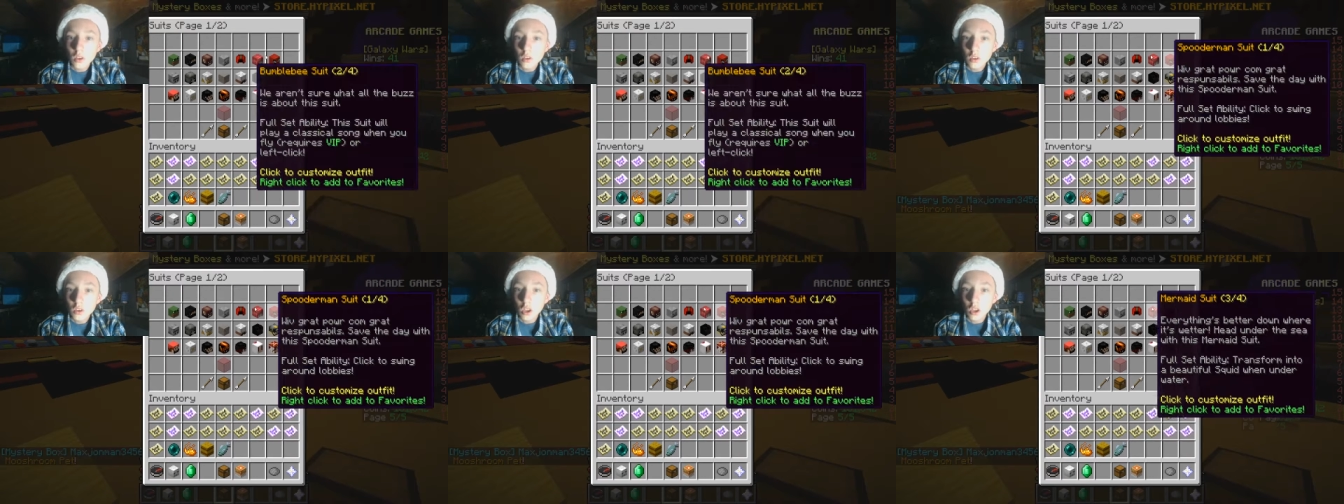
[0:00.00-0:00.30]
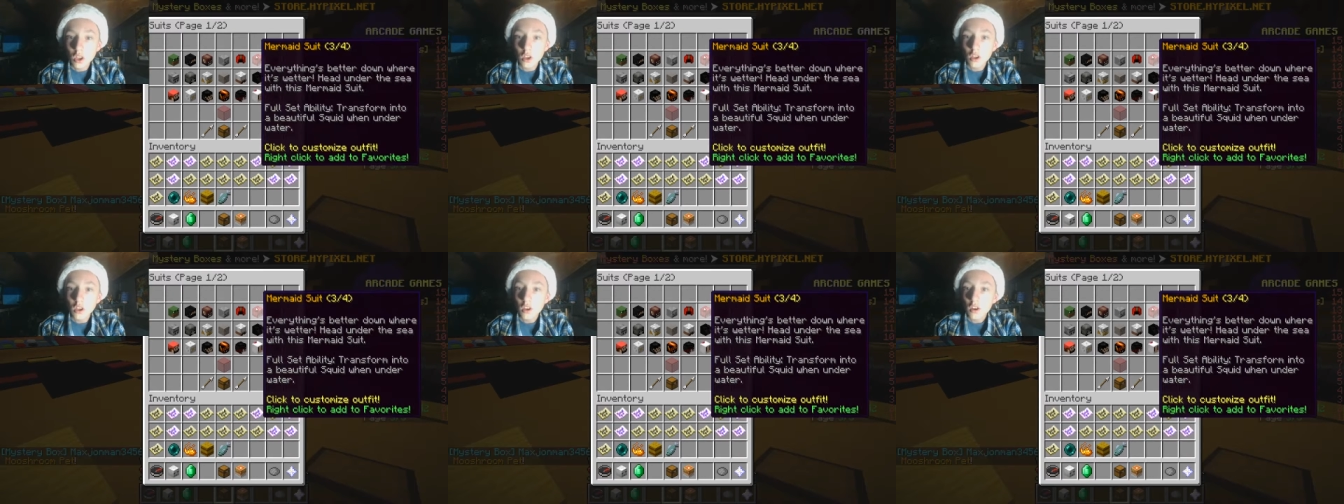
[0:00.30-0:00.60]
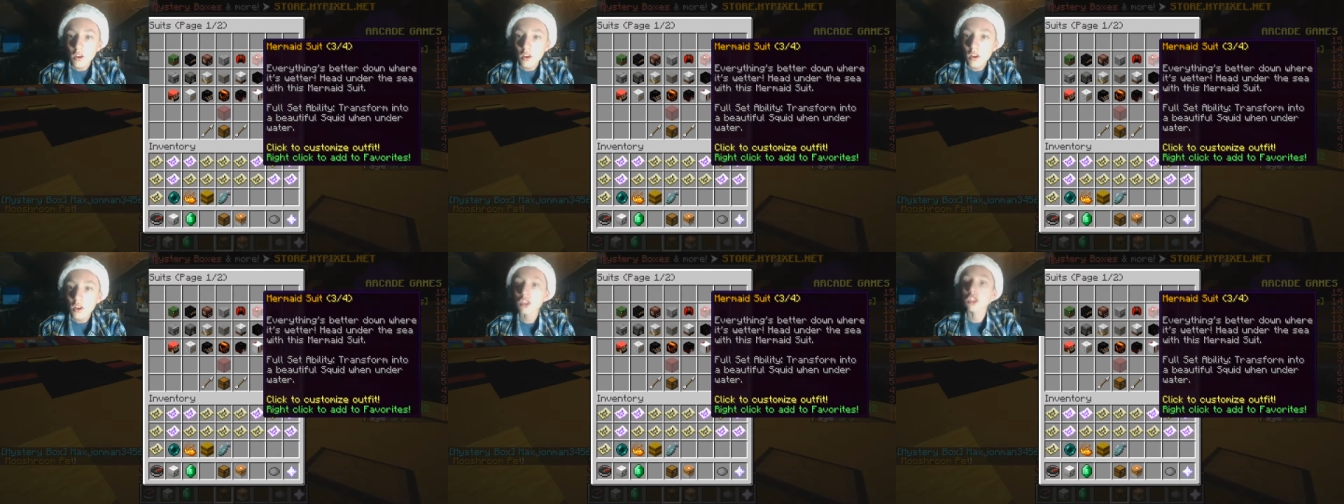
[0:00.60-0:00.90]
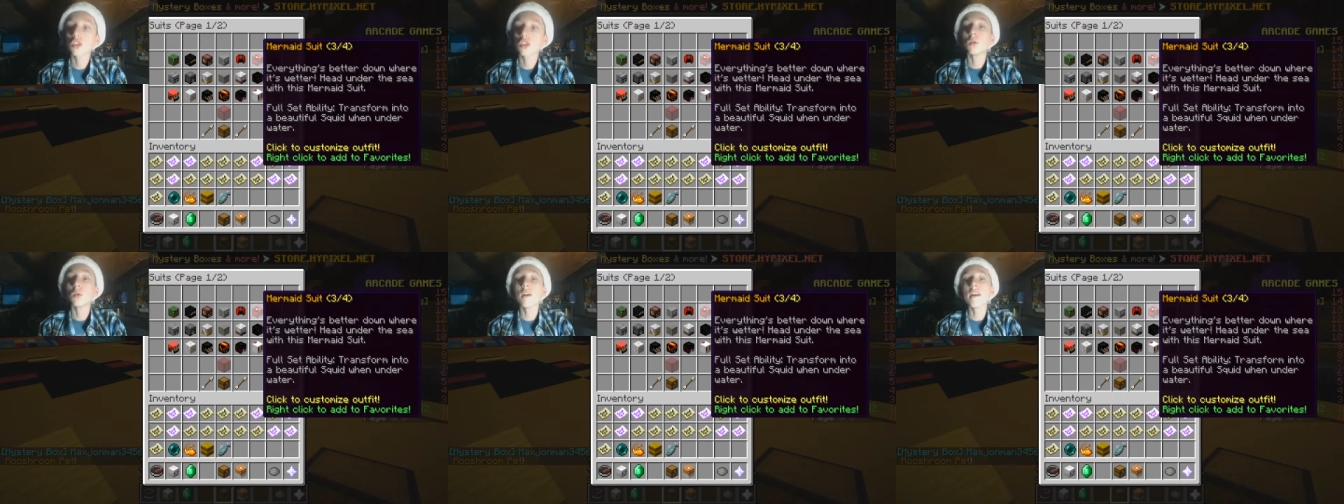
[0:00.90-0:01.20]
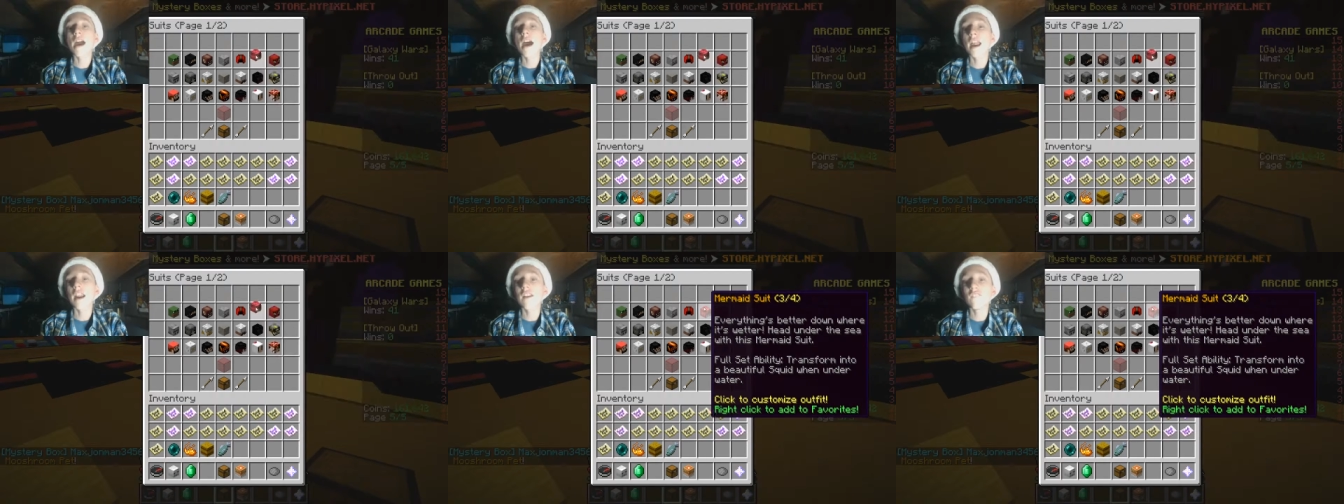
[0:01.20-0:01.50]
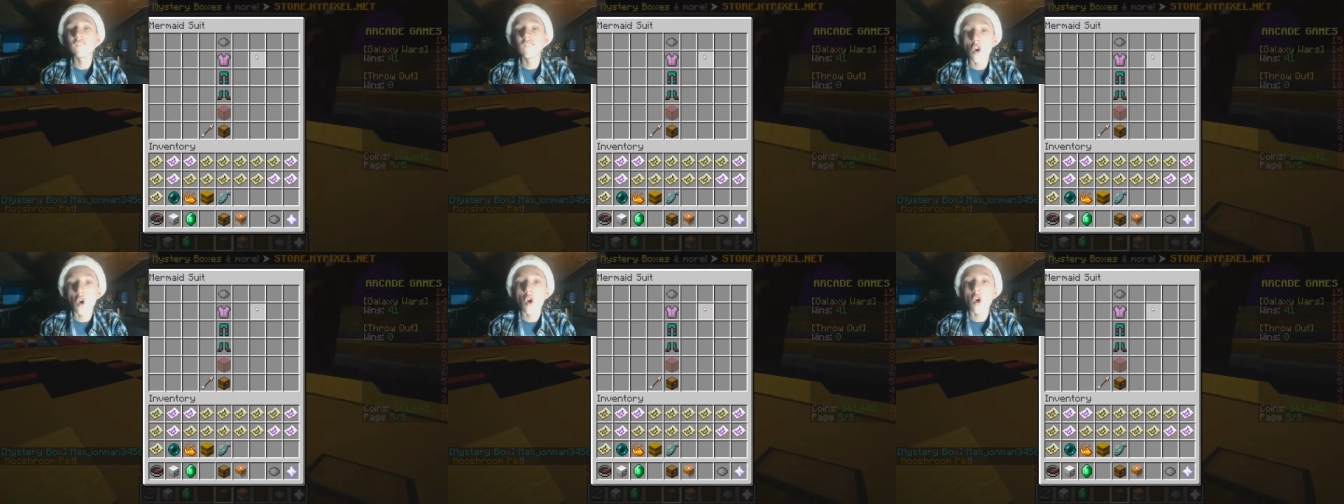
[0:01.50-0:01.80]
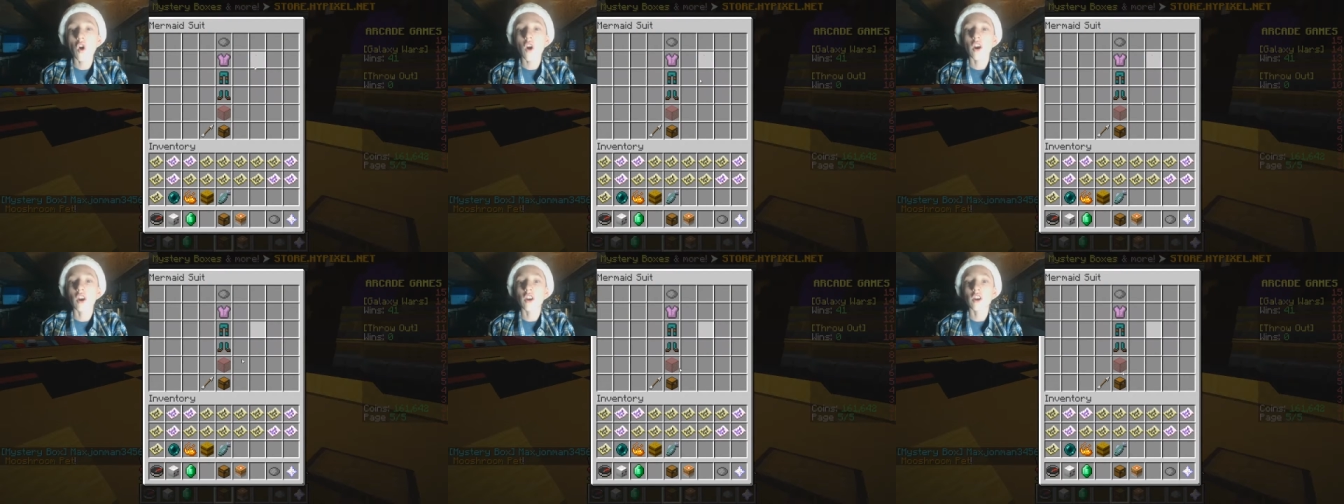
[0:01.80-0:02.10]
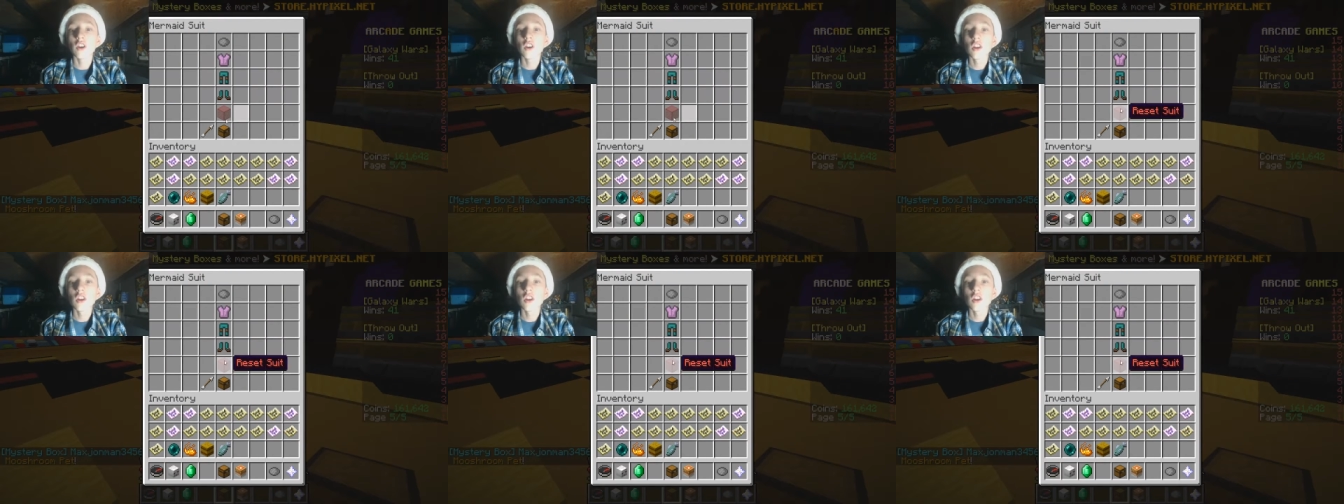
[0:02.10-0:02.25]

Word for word: Look. Three out of four.